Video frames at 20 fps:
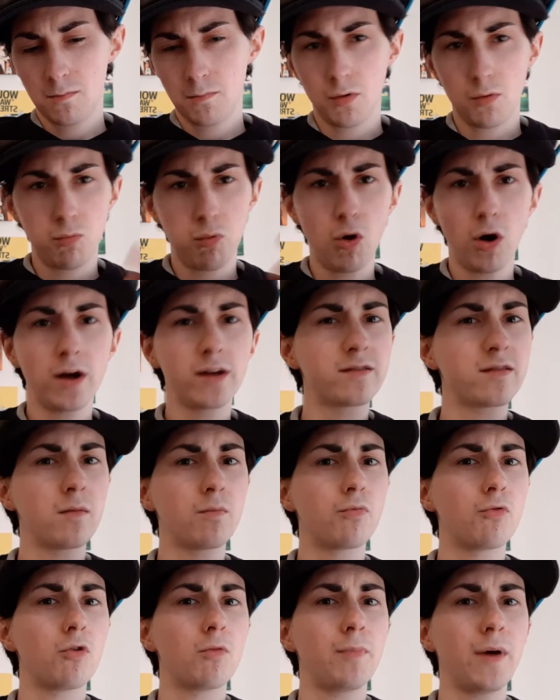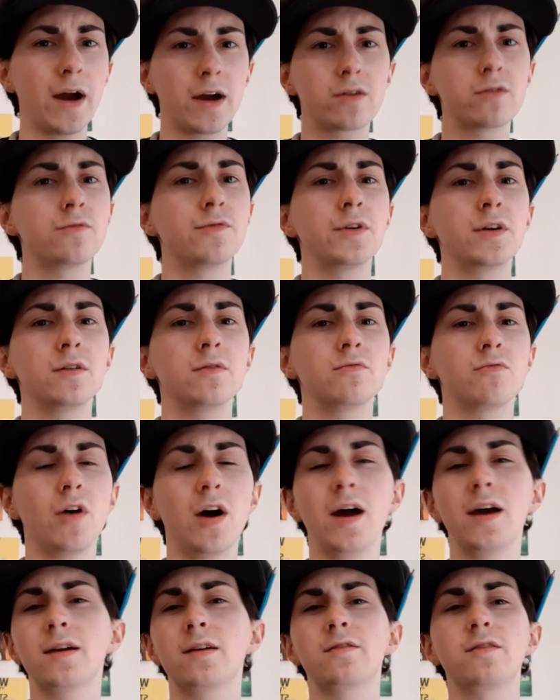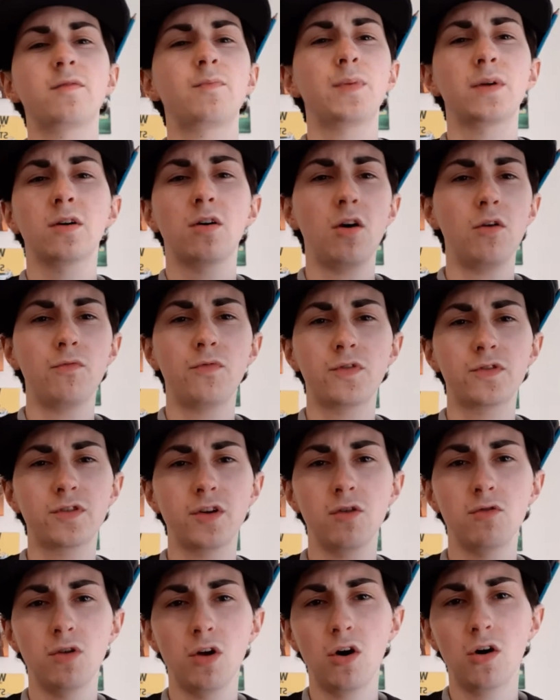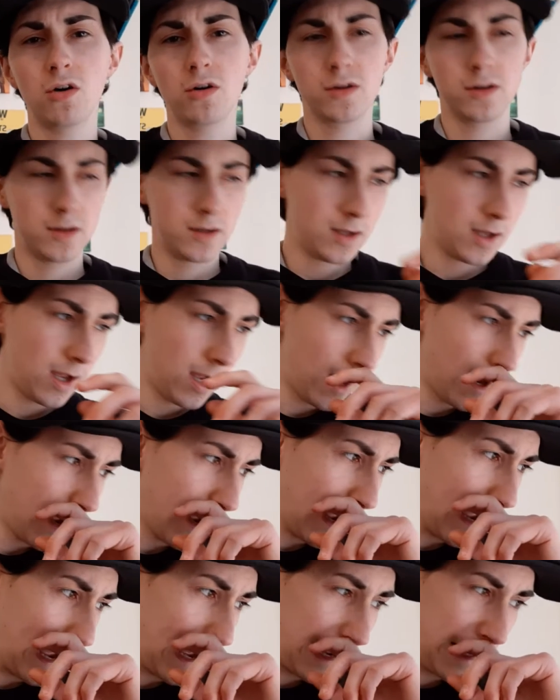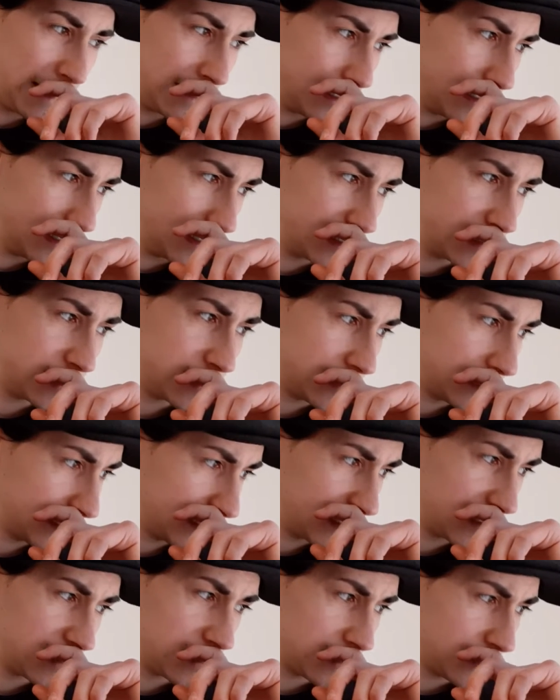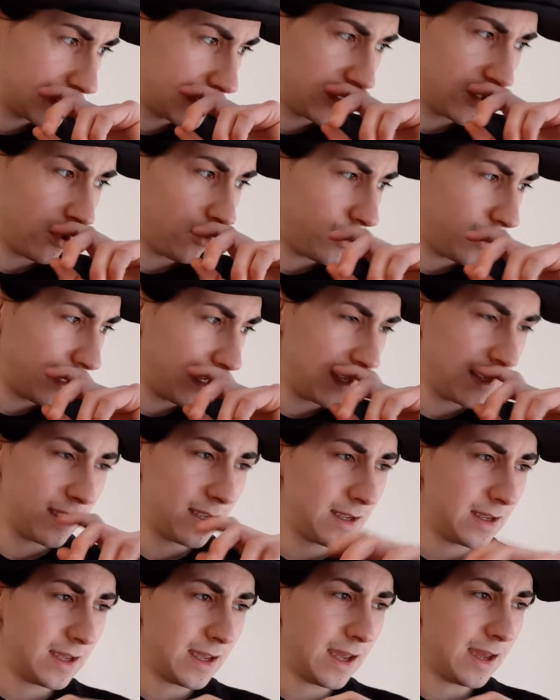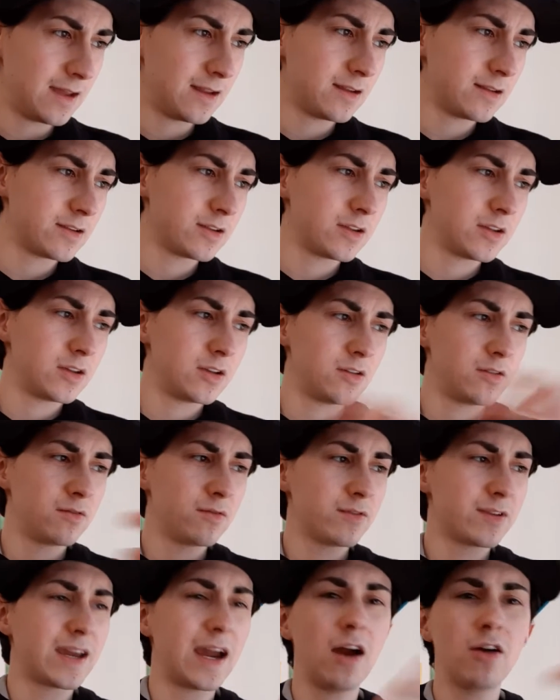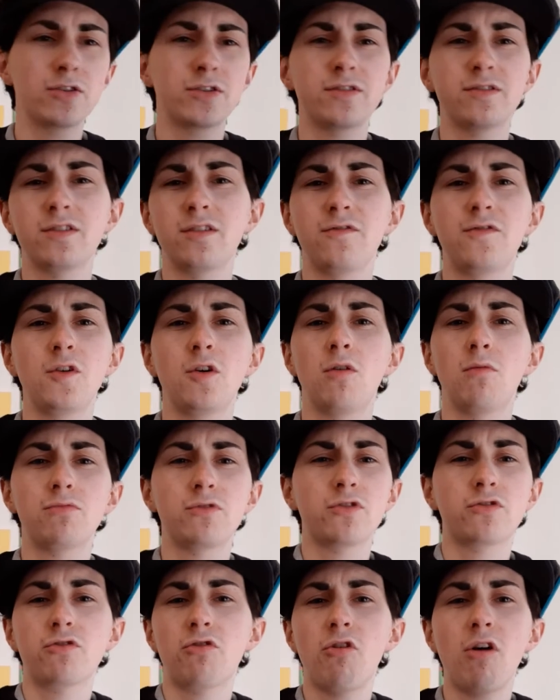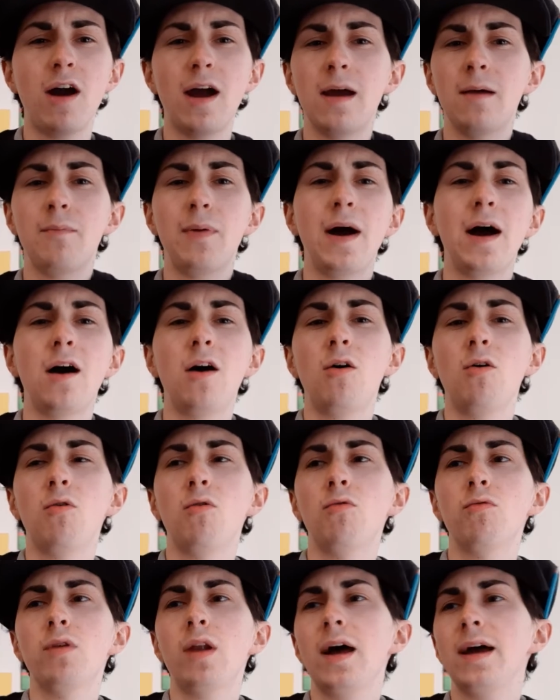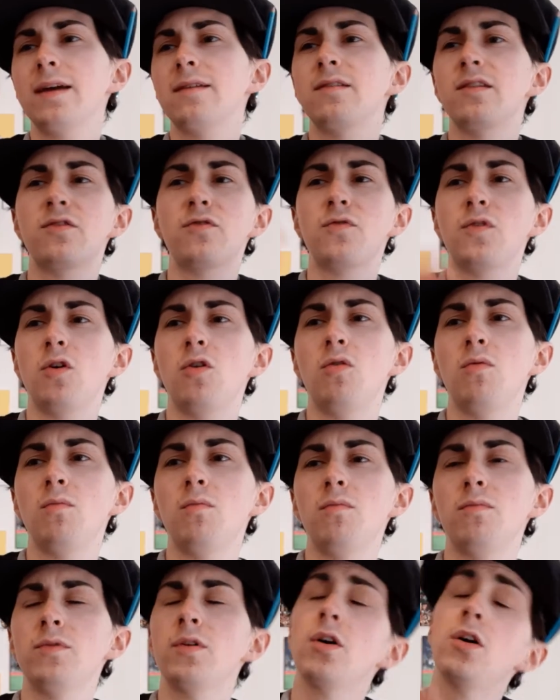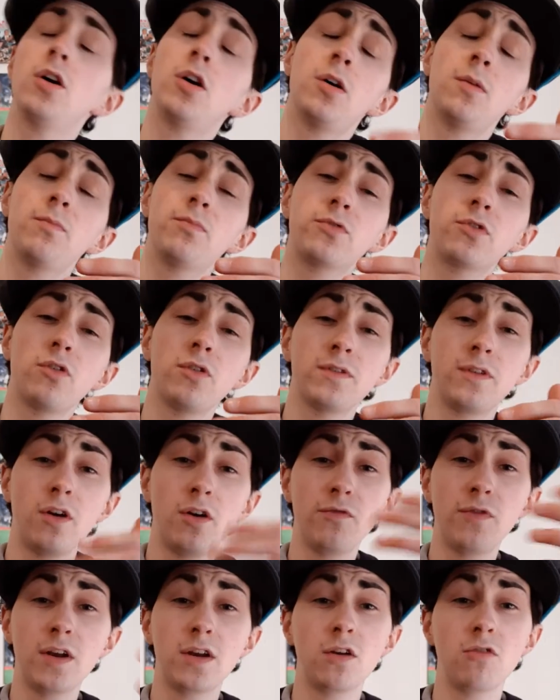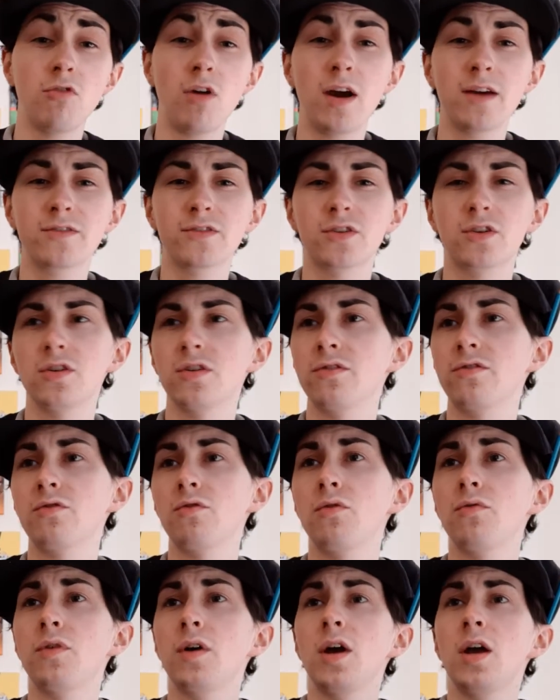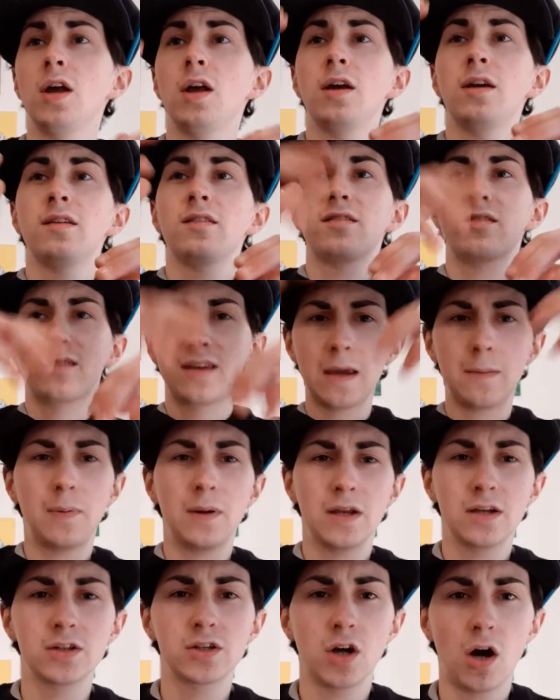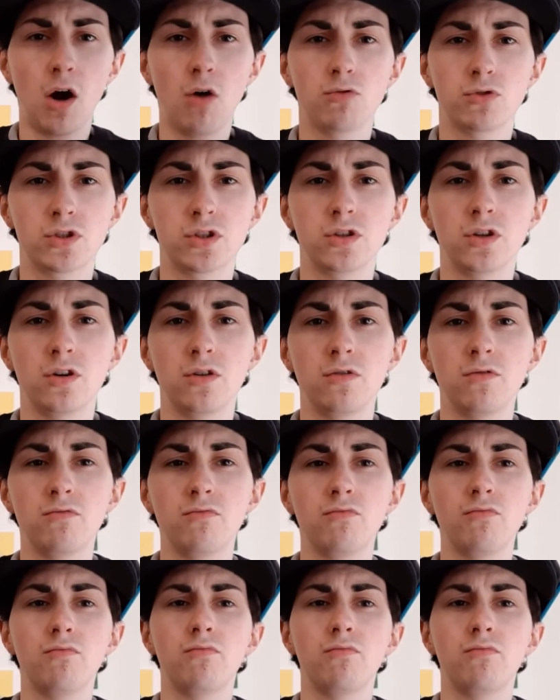But what has it brought back with it, right? Because it's been gone for so long. And, you know, characters in the film describe how, like, this film, the Event Horizon can sort of skip into alternate